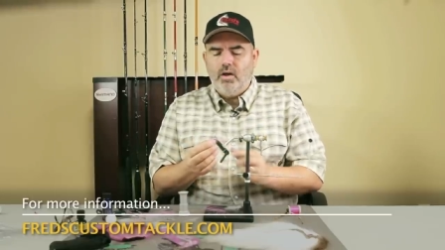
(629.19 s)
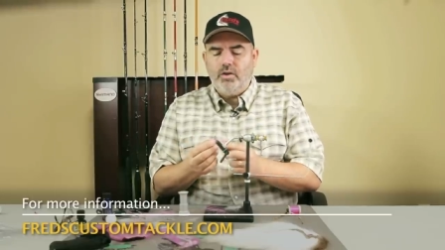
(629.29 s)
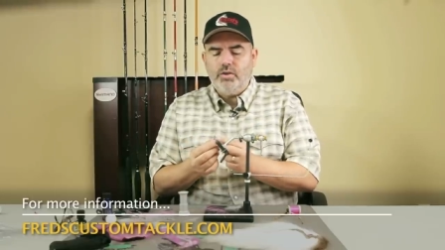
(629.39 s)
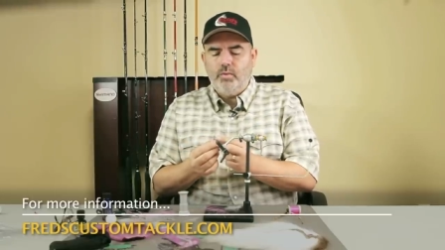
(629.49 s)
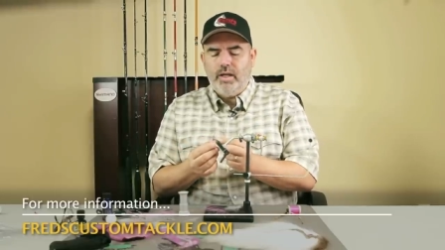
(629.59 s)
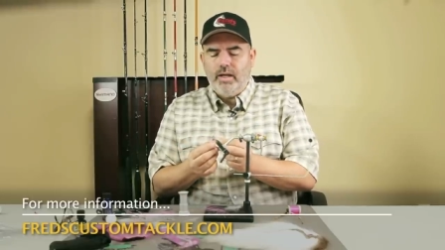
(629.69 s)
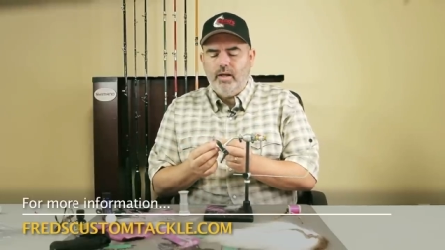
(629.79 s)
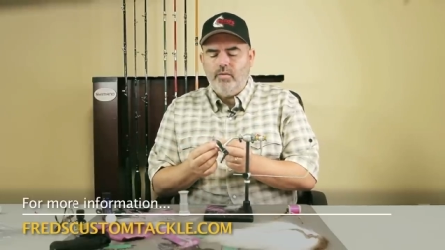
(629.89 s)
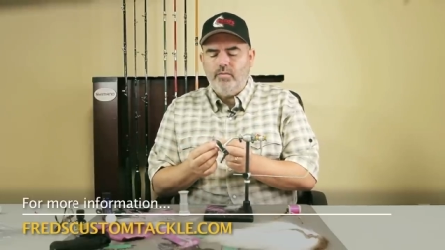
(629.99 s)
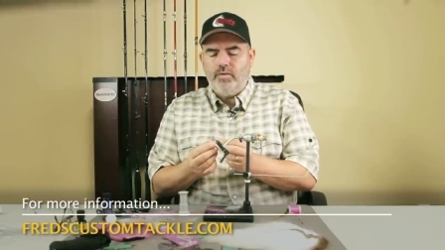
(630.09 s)
Also, we
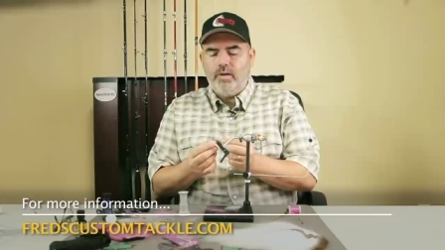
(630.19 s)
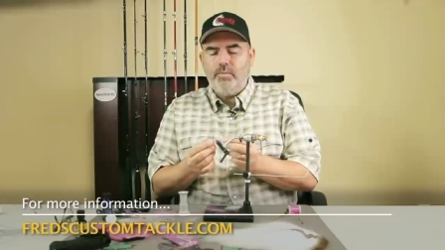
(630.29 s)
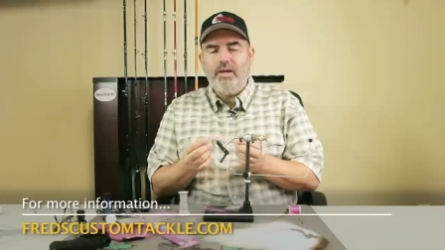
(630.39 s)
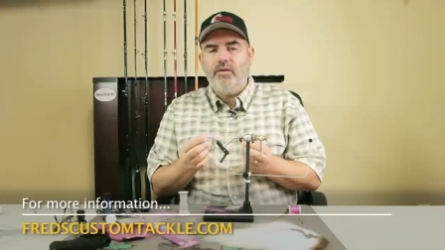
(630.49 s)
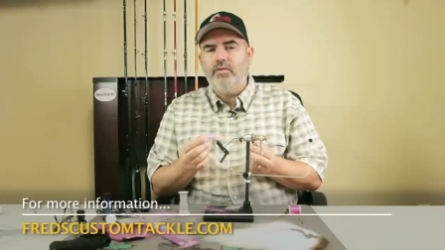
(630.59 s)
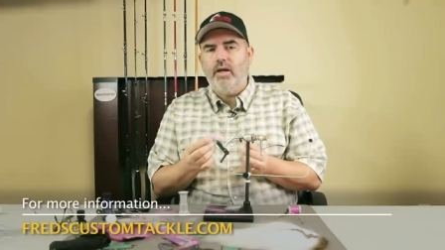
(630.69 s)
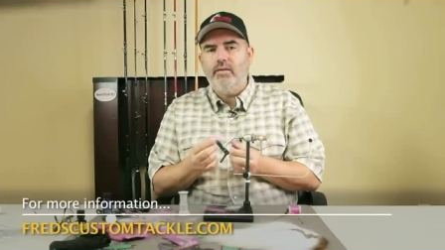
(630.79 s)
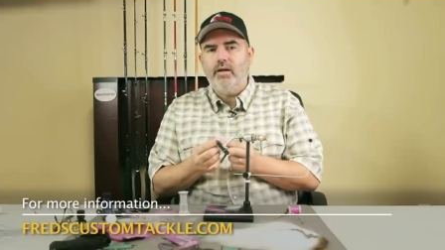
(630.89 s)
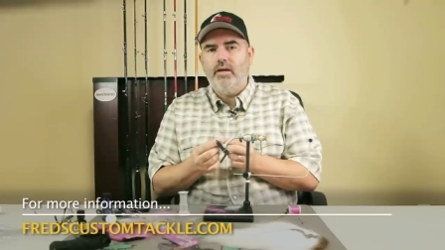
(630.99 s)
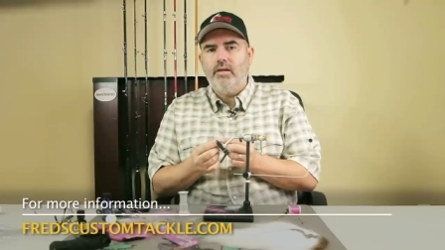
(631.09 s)
have beginner fly
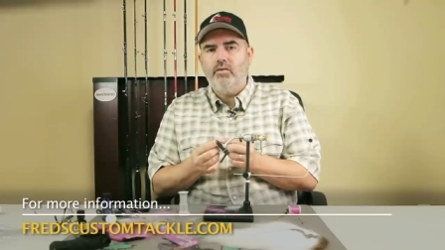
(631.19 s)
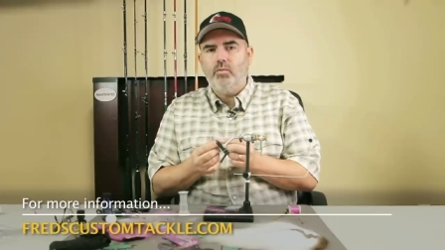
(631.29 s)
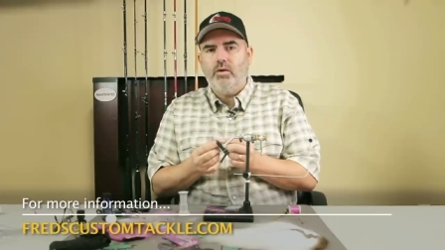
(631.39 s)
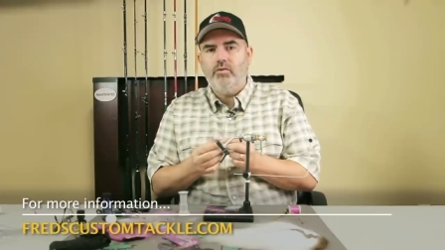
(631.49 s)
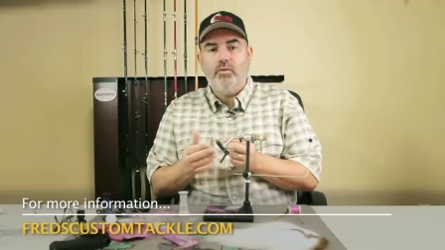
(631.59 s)
tying as well.